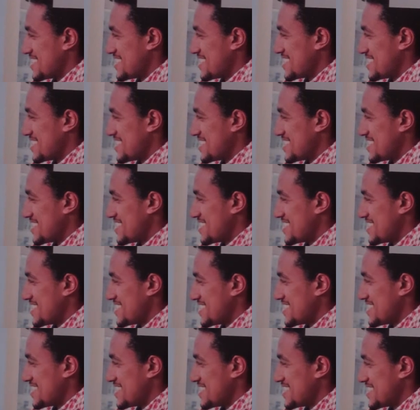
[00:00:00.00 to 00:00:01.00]

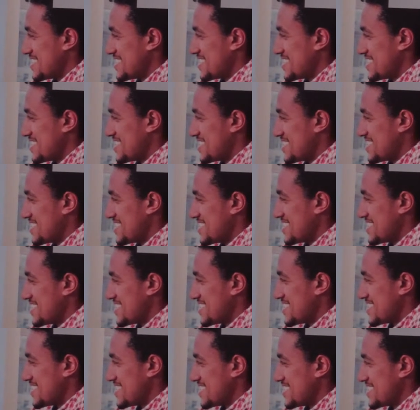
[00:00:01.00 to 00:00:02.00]

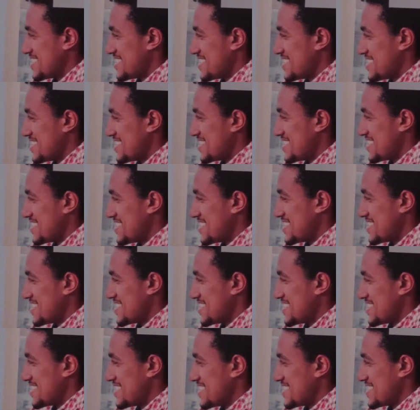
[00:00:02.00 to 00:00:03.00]

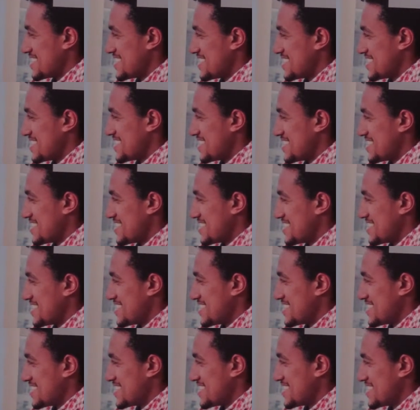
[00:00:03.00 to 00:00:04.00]

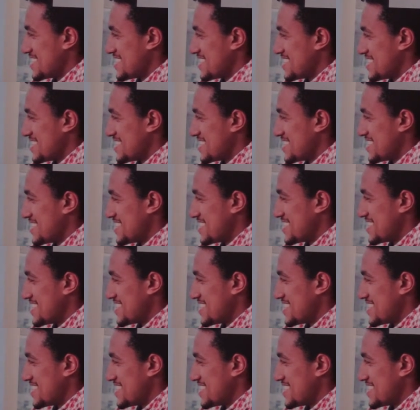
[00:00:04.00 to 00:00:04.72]
No words are spoken by the person on screen.